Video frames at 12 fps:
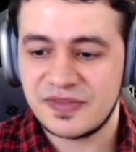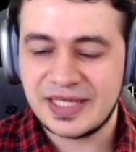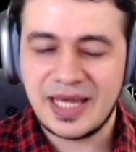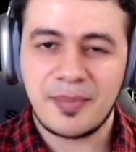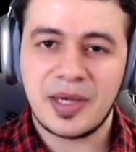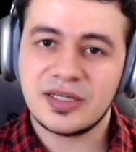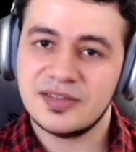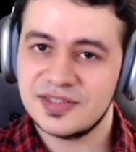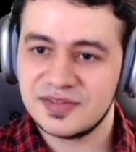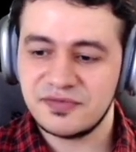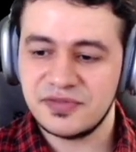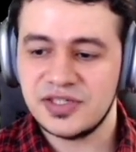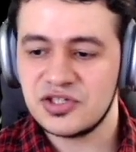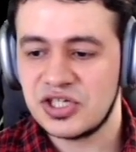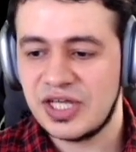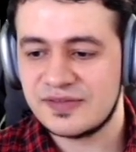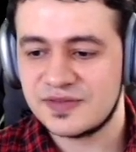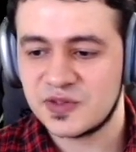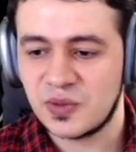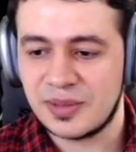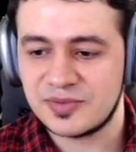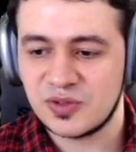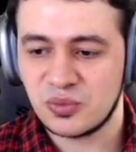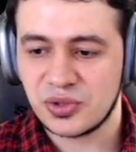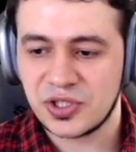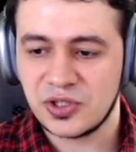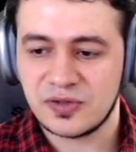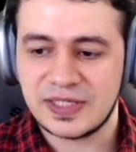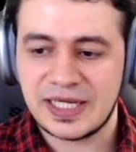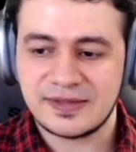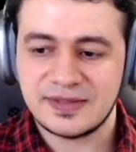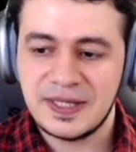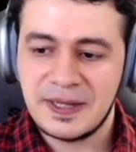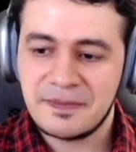the app icon isn't finished yet, so I'm still working on that.